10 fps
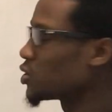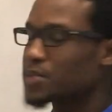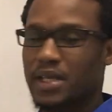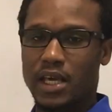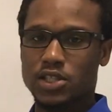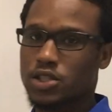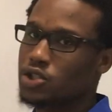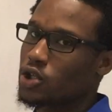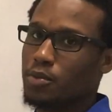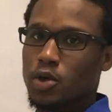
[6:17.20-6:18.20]
multiplication,
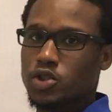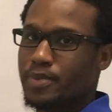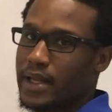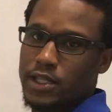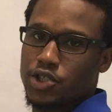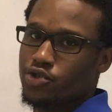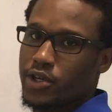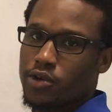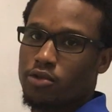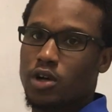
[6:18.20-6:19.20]
you can multiply
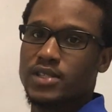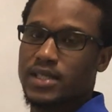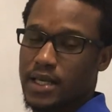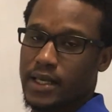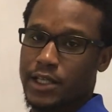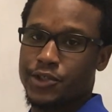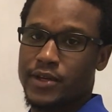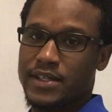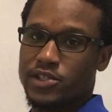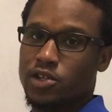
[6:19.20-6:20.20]
straight across and get
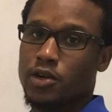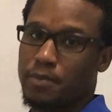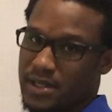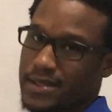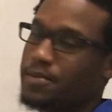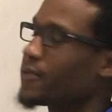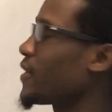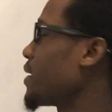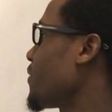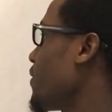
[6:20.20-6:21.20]
your answer, but
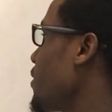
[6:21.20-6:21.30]
simplify at the